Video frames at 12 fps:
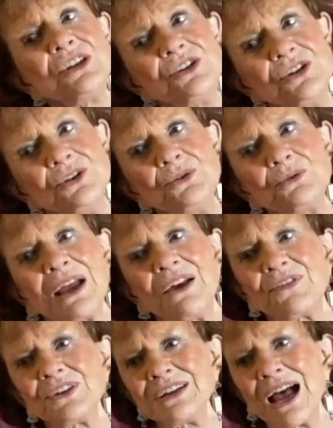Duke
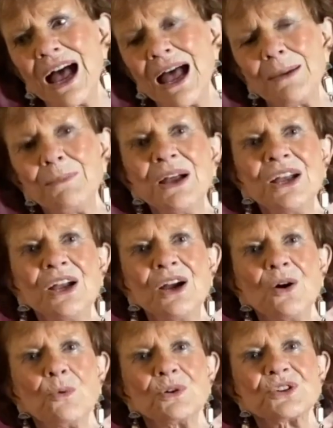at the time
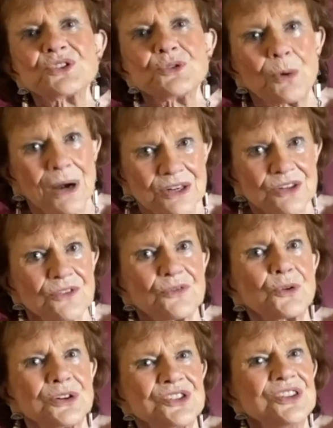was director of
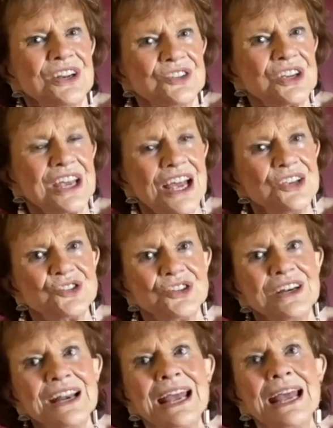Christian education,